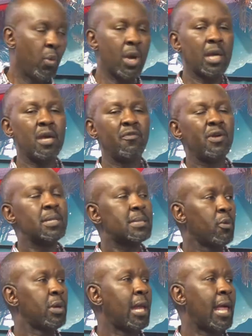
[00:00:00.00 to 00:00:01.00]
We
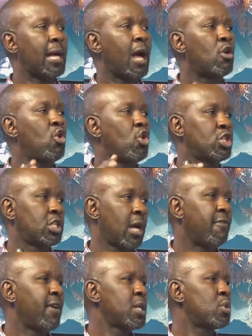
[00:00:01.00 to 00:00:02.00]
are like a coach,
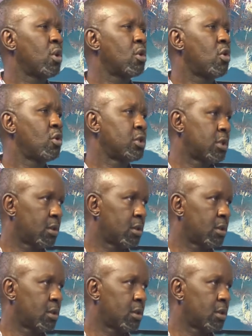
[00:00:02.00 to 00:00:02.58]
a virtual coach.